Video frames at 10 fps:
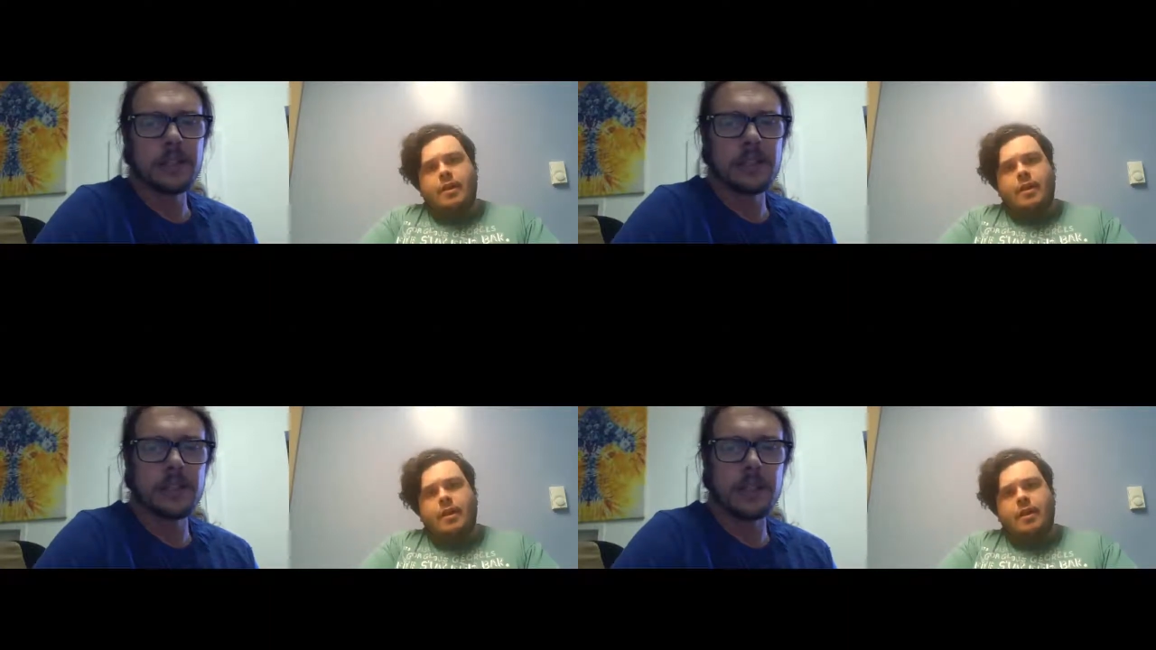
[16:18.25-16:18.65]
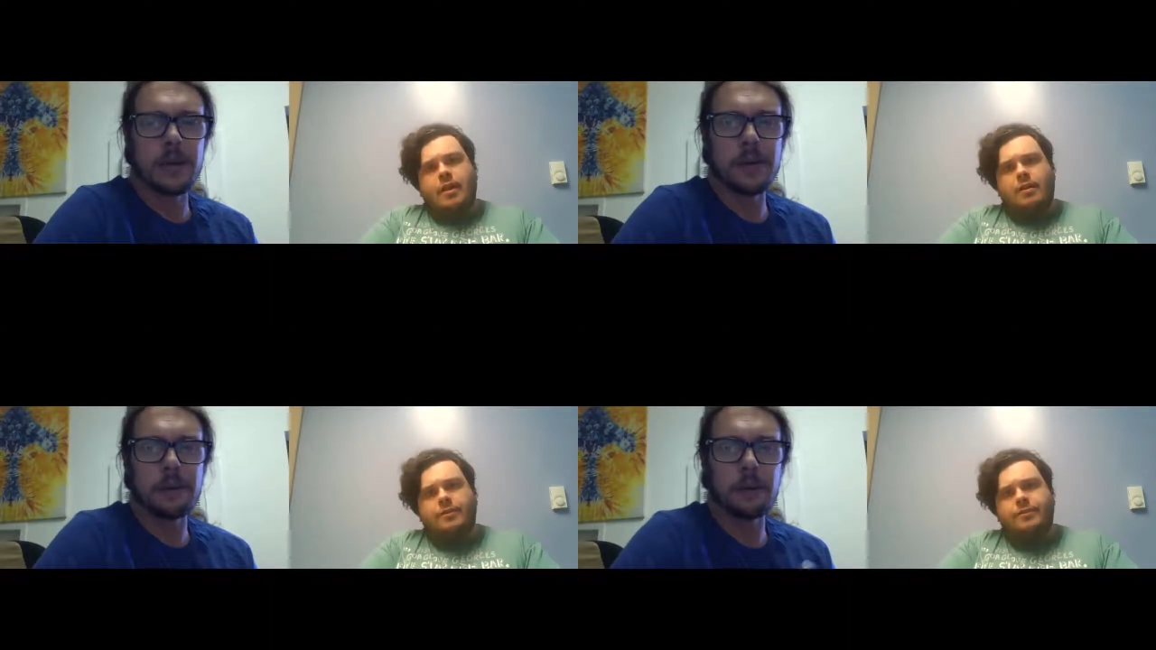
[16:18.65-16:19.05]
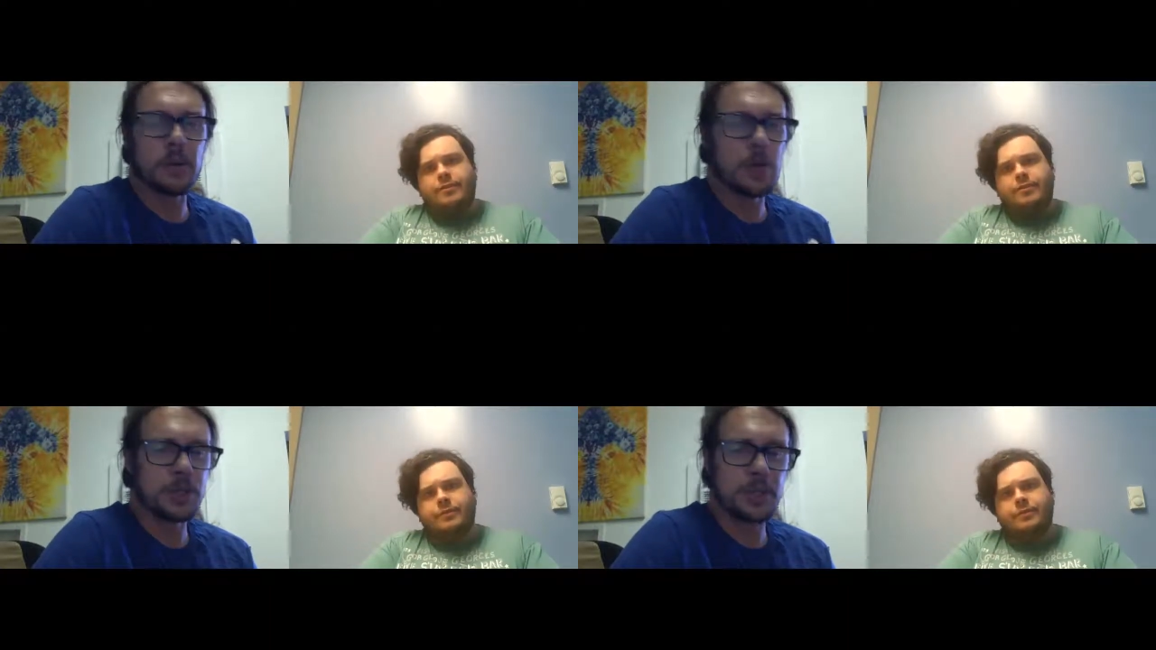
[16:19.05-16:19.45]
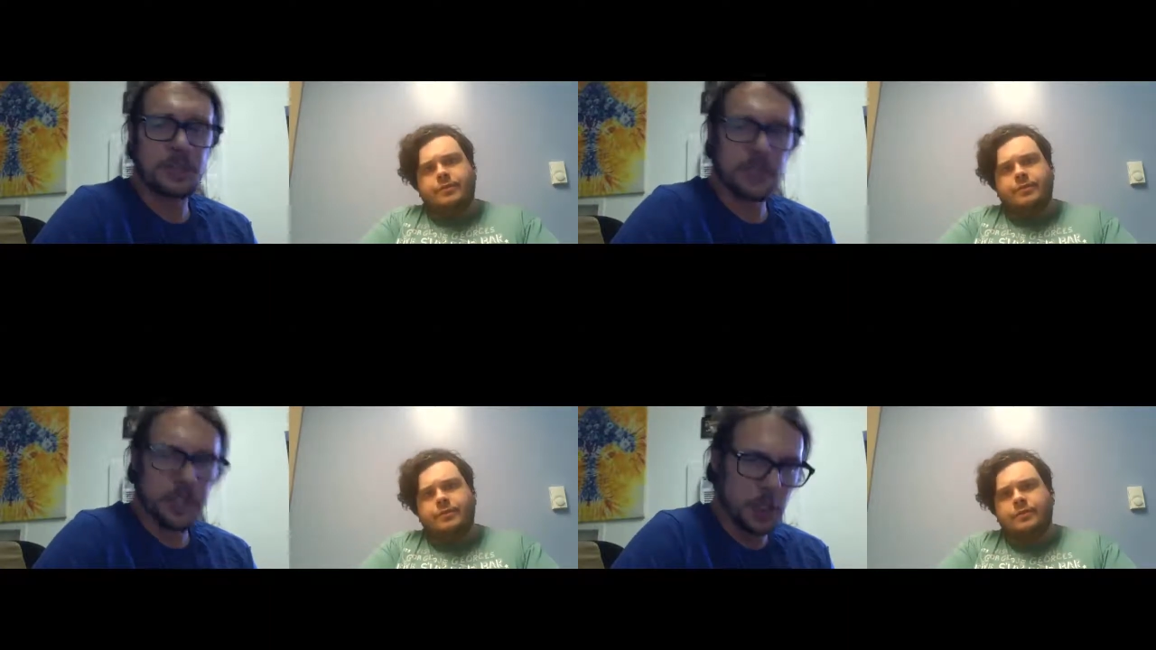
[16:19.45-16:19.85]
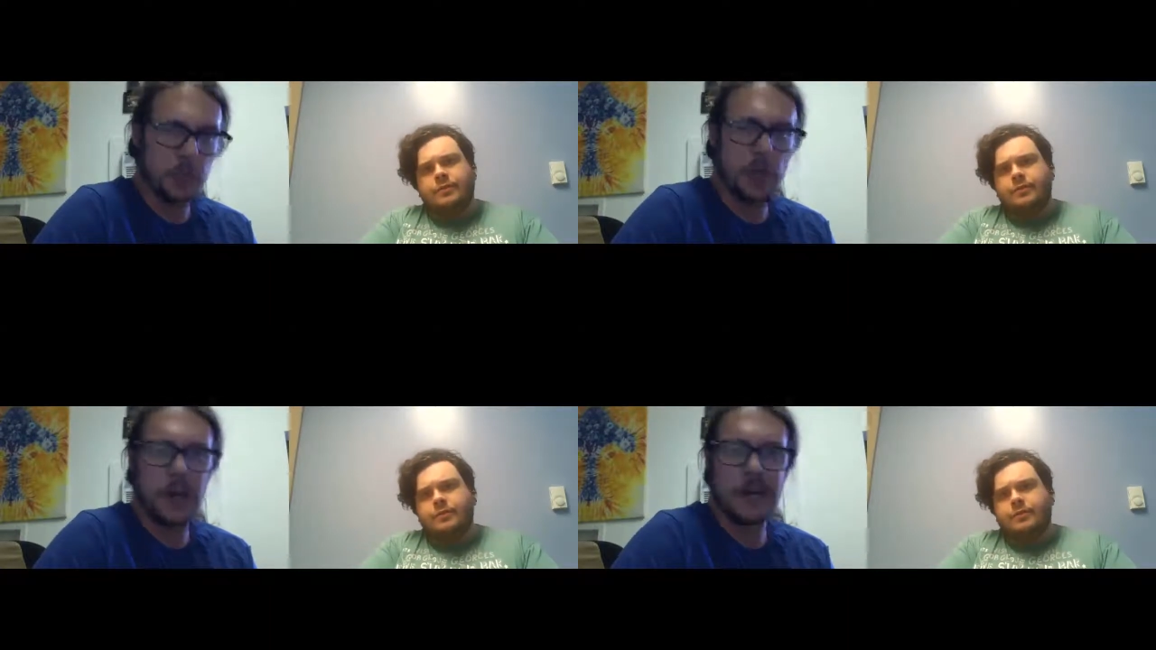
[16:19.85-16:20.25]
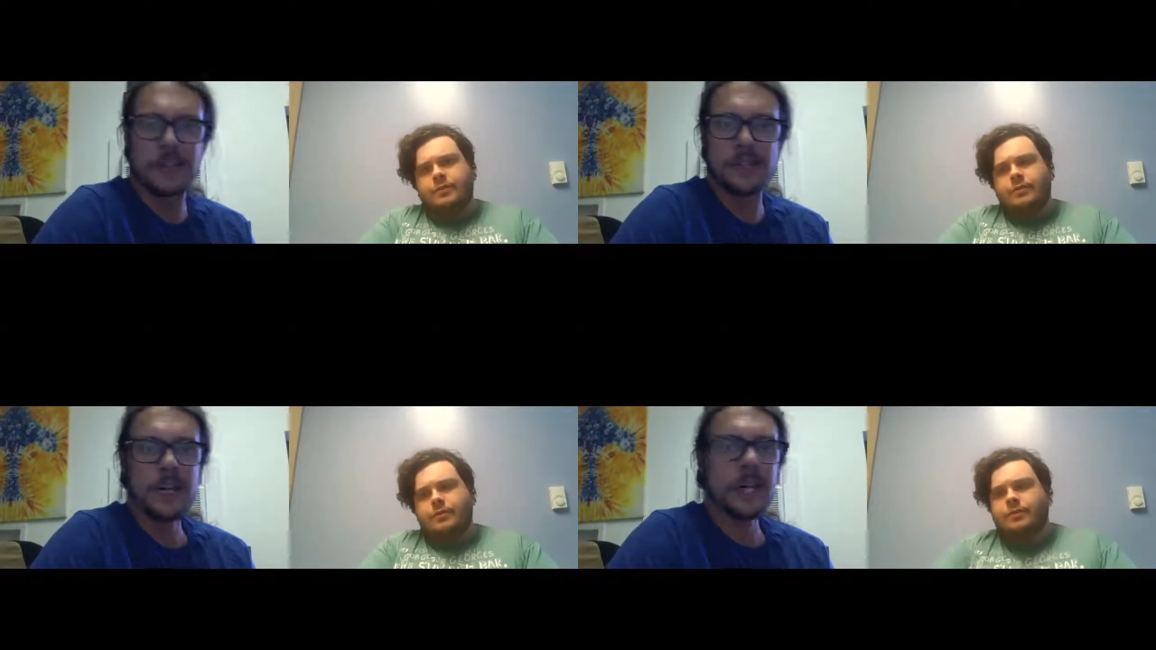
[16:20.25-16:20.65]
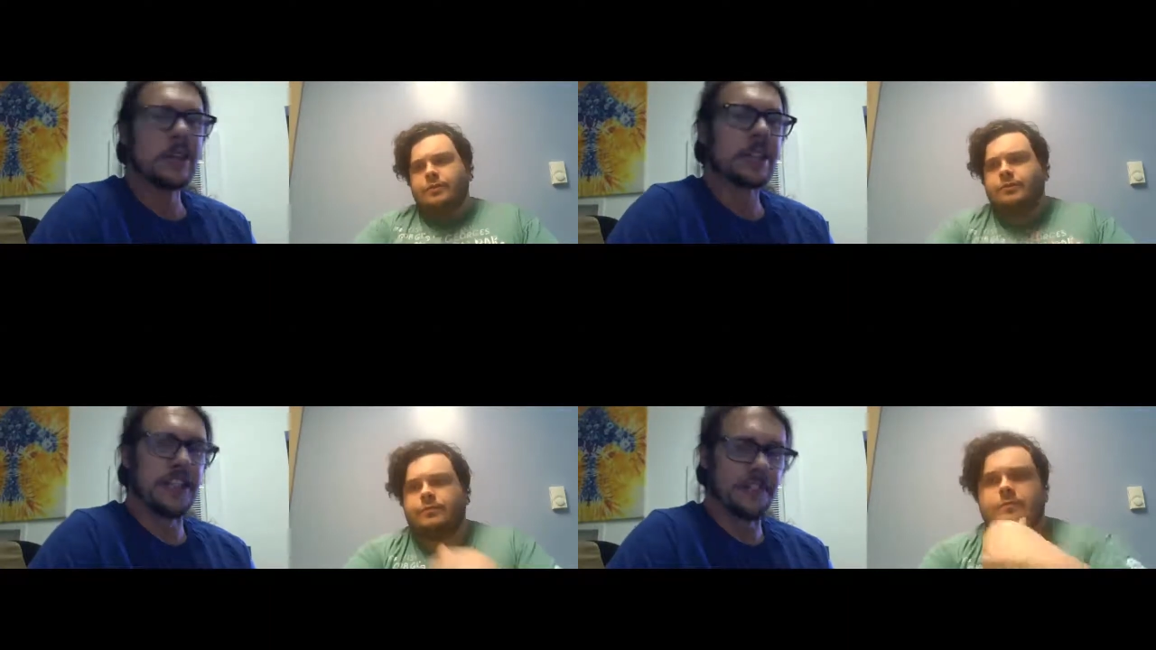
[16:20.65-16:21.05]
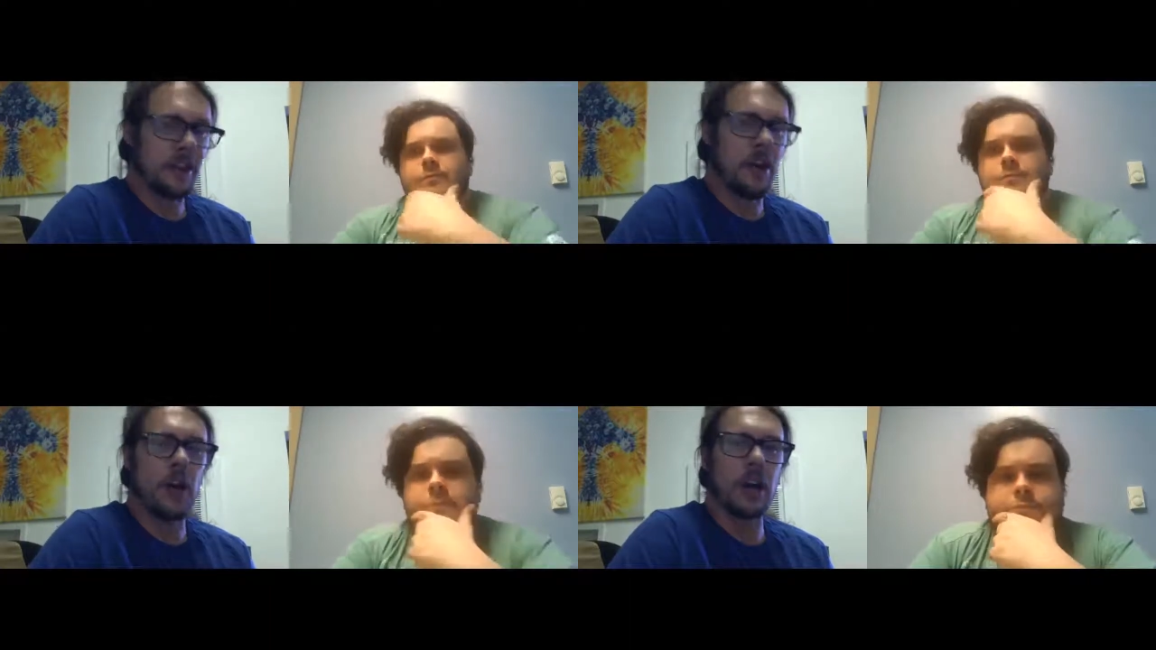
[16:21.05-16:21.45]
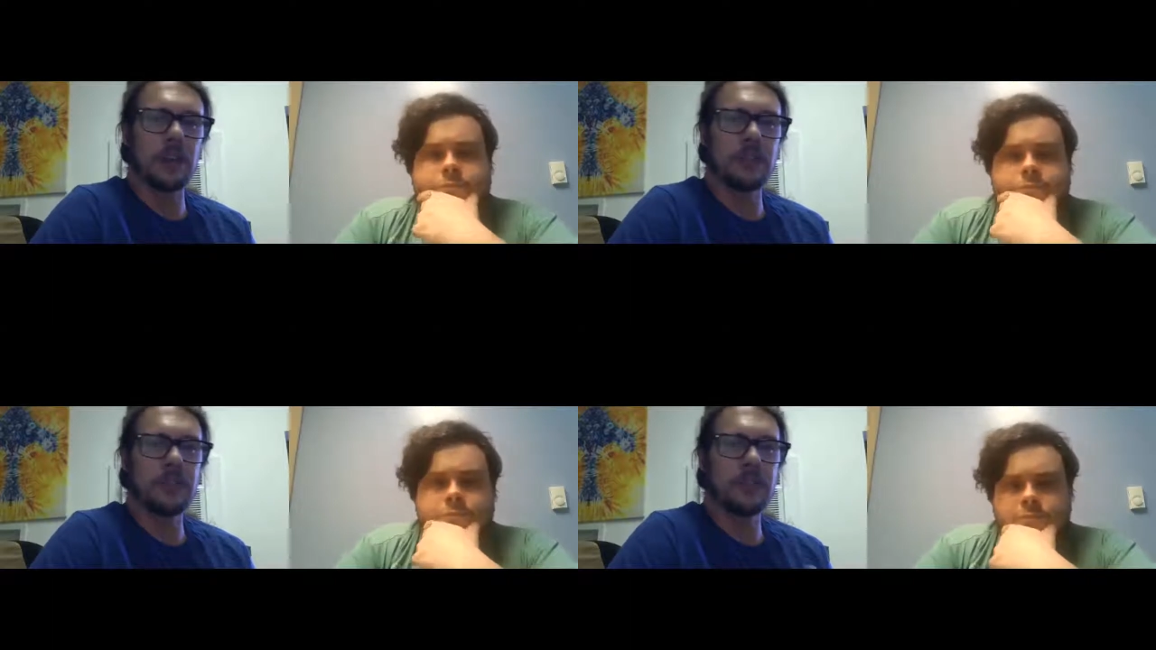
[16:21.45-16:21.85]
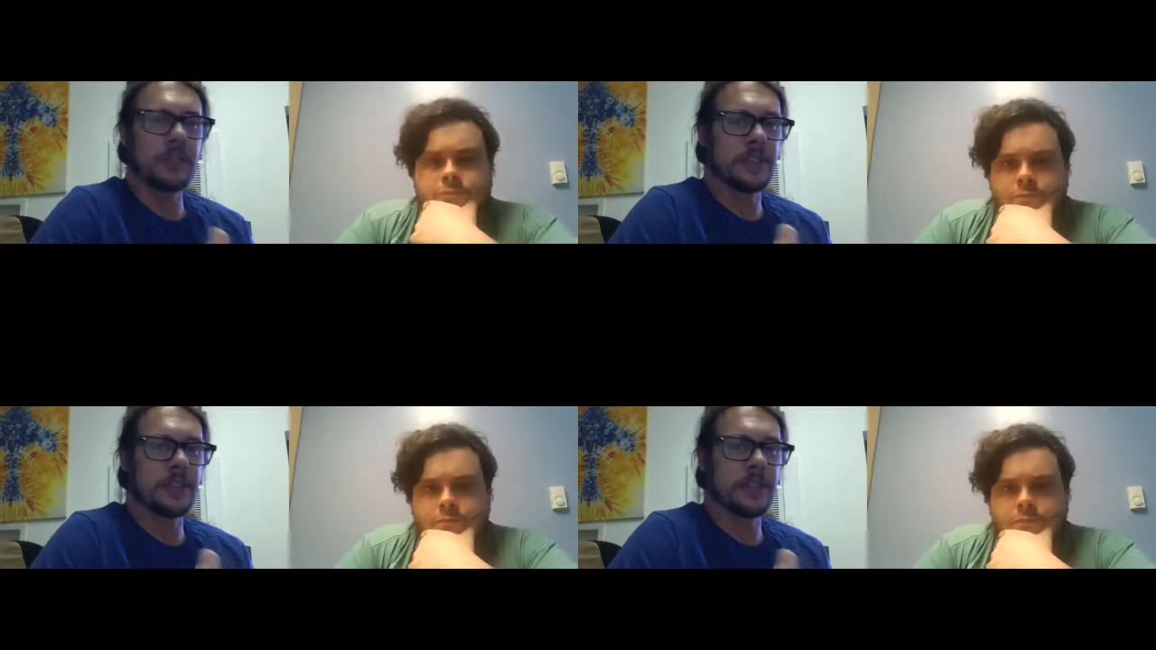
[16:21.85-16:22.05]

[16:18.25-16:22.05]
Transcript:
Speaker 1: the promotions, coupons, gift cards,